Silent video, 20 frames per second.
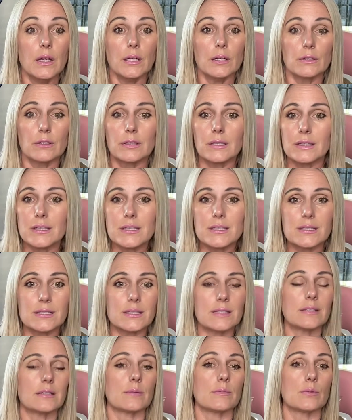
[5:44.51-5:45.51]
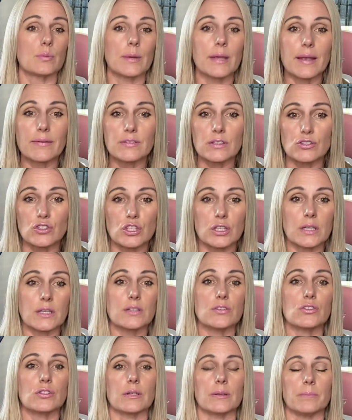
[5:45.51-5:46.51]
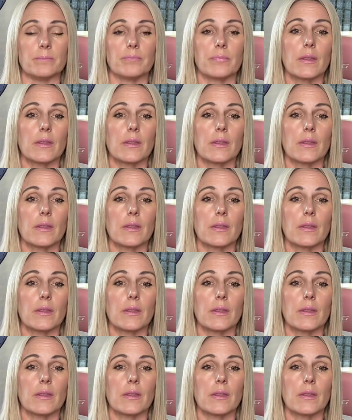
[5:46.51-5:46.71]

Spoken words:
Look at these systems. We have to change them.